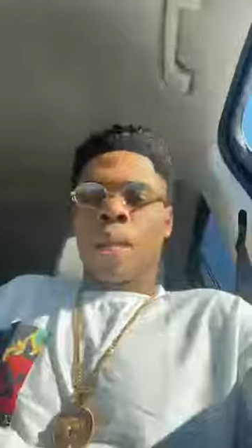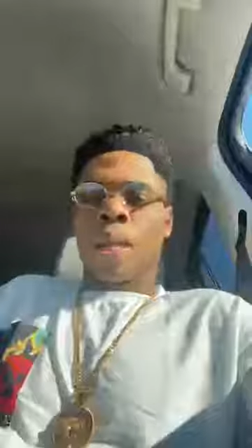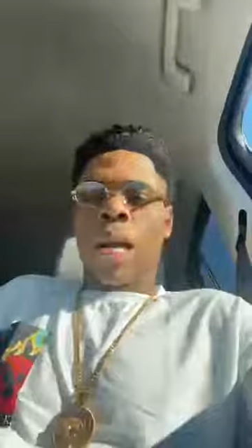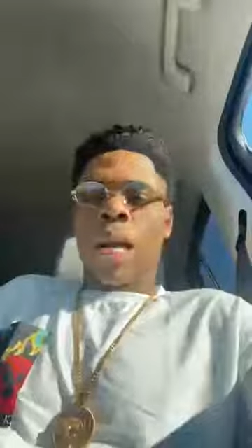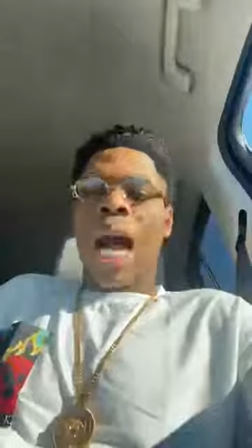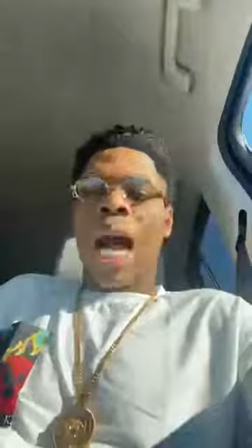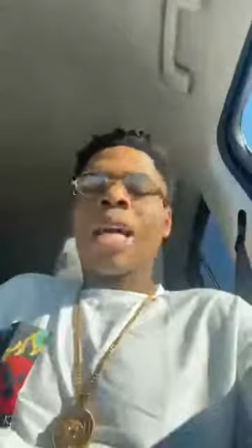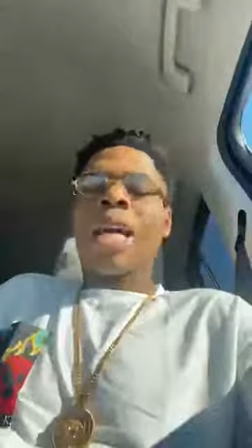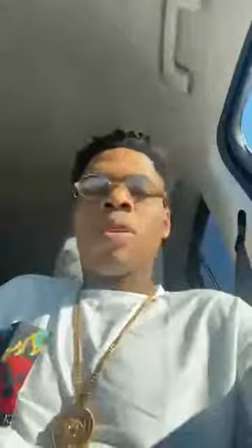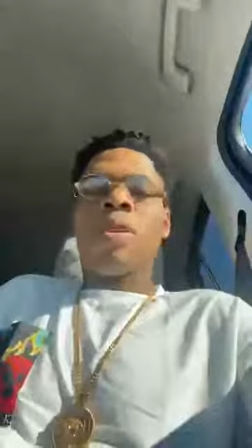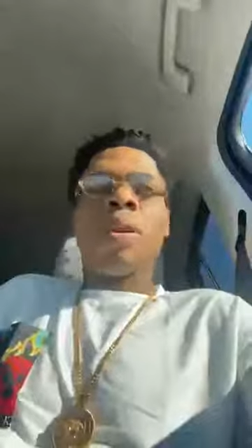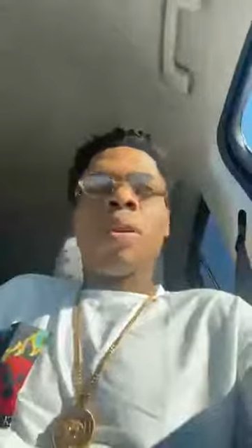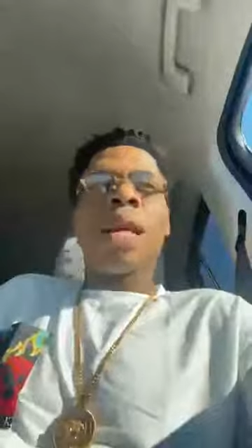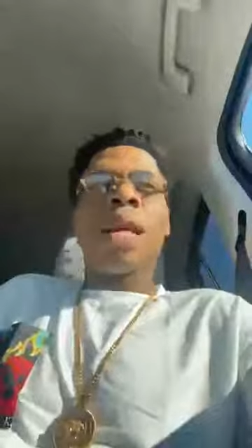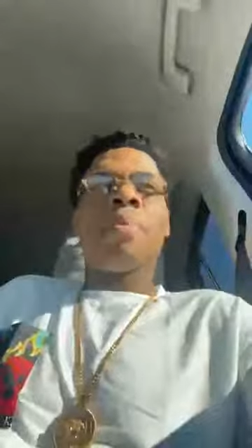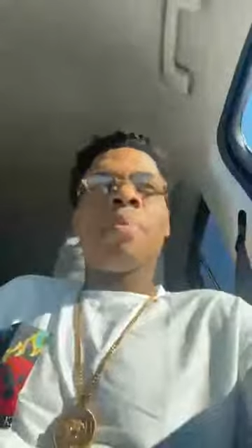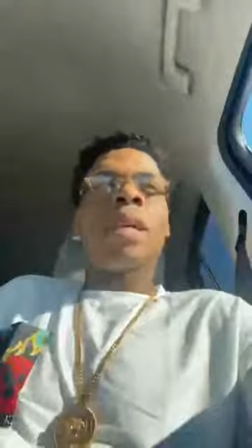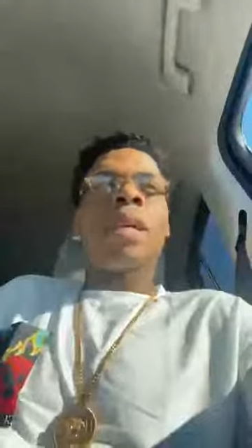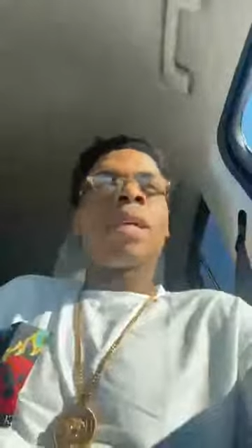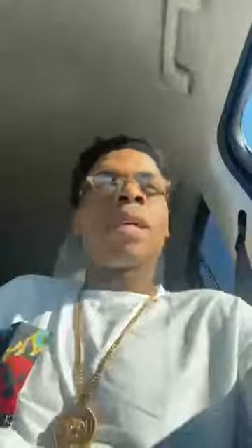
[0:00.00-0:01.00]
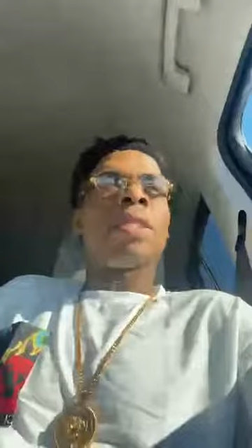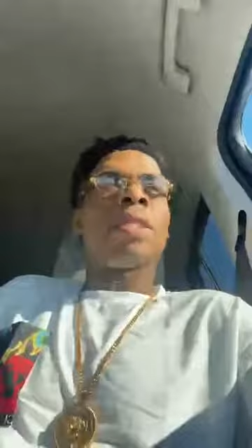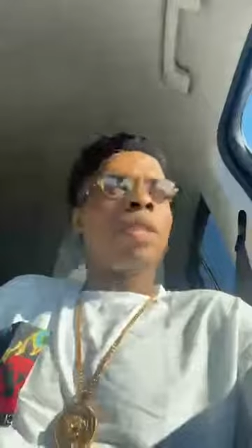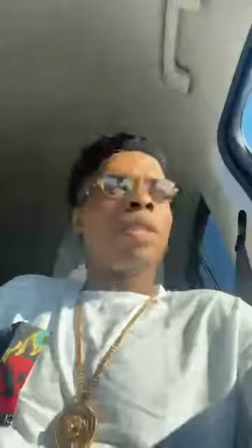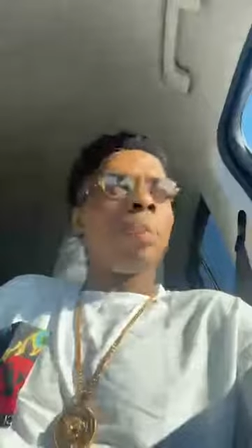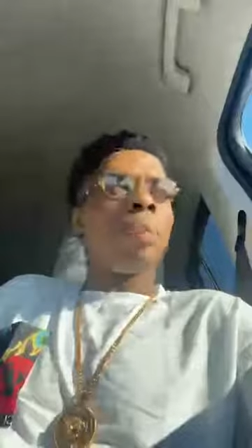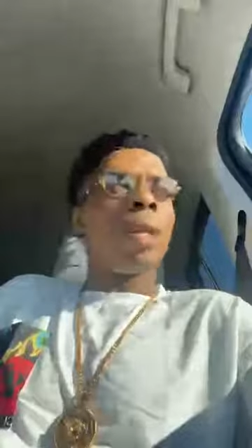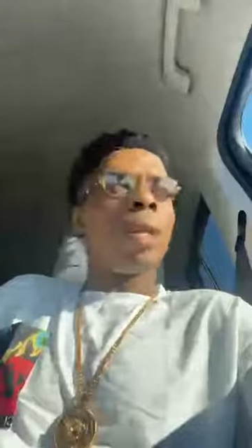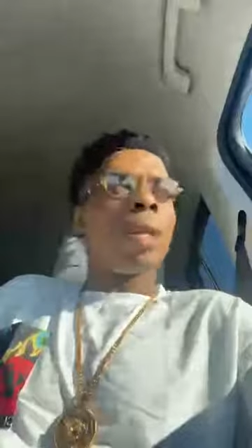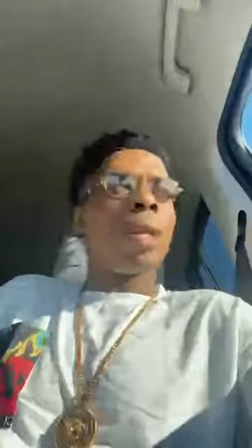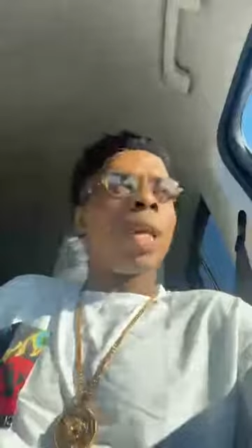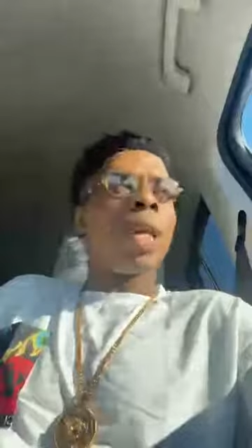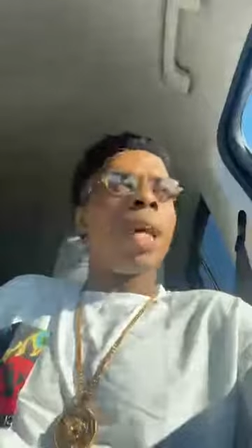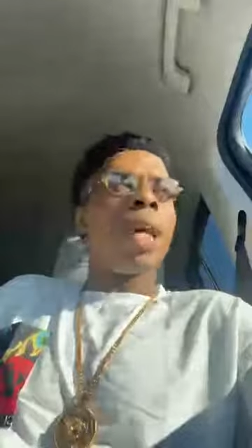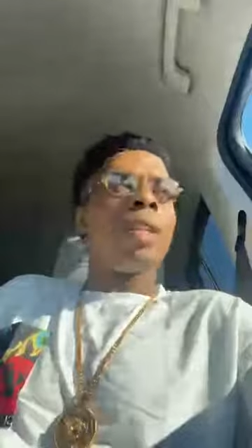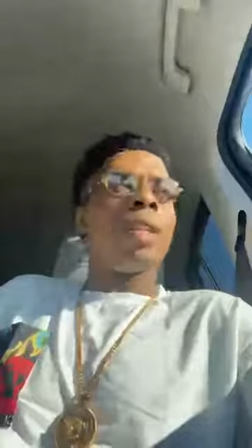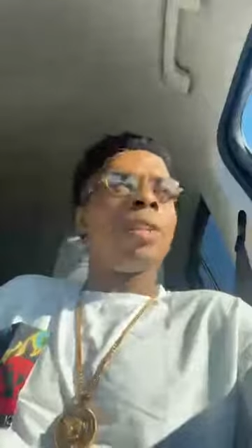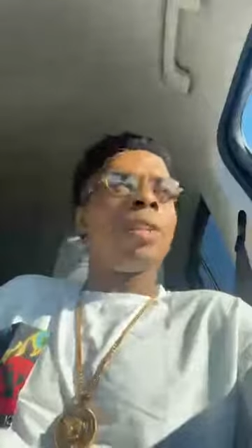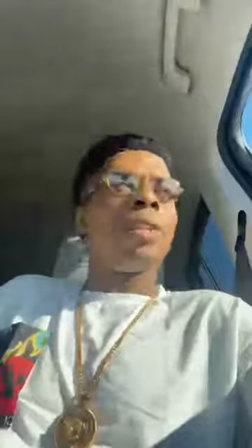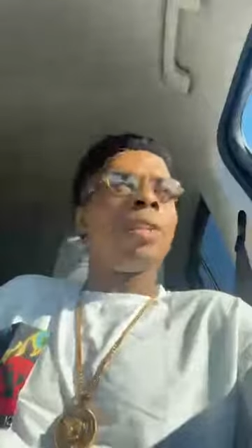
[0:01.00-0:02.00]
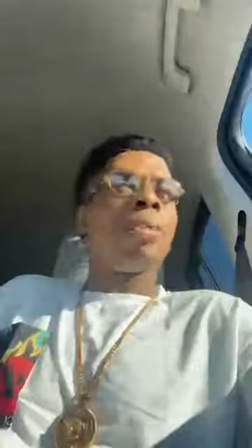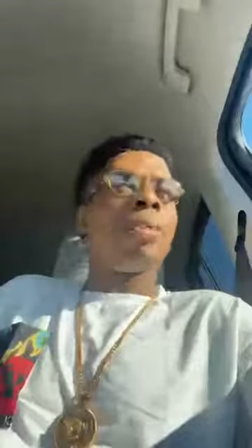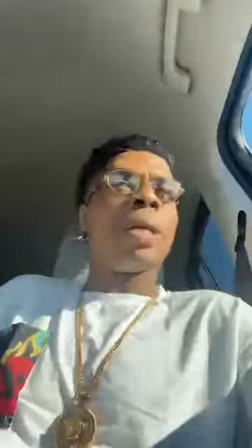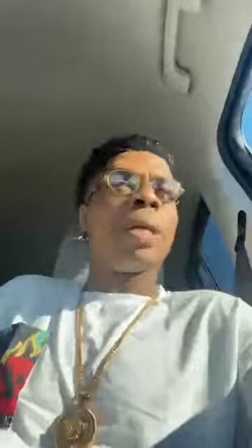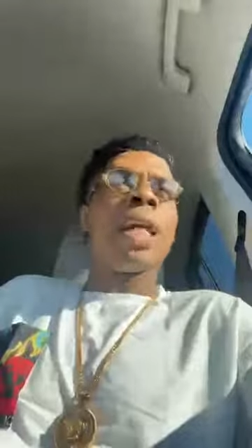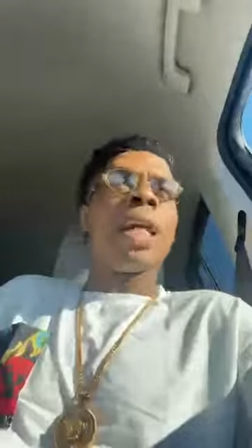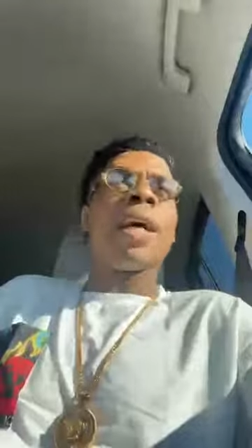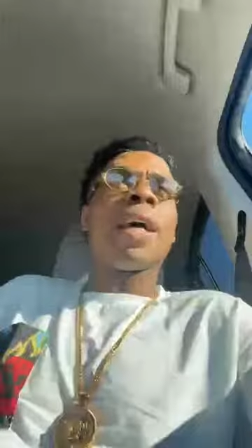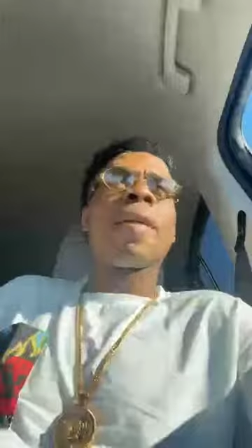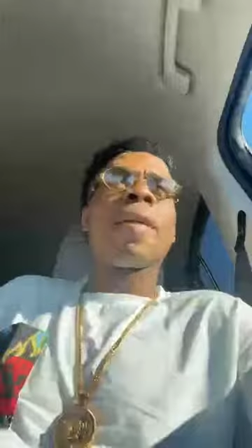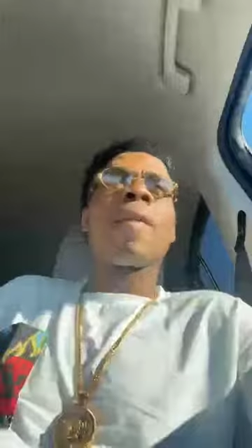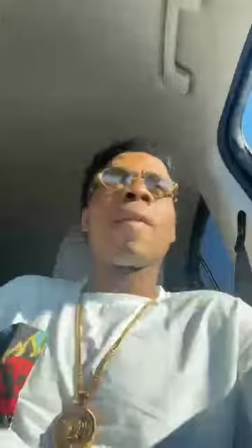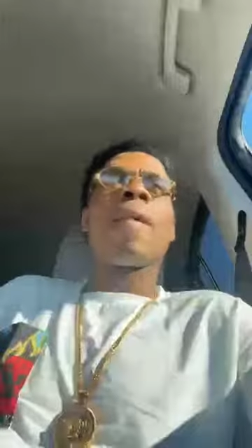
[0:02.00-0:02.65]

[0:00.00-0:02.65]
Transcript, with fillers: I knew that because the Spirit of God told me that.